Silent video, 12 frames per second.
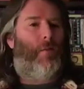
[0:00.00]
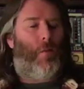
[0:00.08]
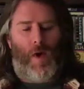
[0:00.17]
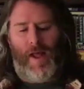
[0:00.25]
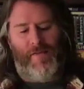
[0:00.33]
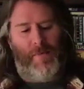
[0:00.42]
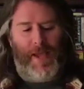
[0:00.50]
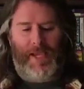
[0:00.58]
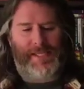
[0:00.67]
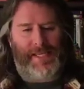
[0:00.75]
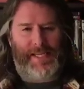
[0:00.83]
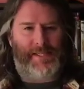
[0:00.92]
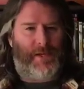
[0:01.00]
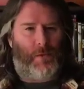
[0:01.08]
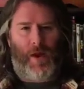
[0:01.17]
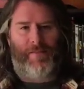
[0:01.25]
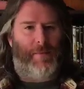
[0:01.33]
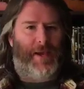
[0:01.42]
Whatever makes it easier,
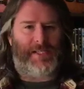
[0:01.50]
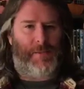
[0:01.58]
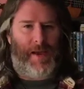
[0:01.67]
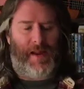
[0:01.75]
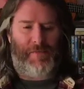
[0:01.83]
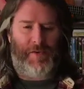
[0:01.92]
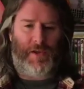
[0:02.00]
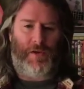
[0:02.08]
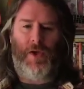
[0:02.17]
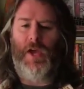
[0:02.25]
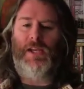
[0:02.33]
whatever makes it better for you.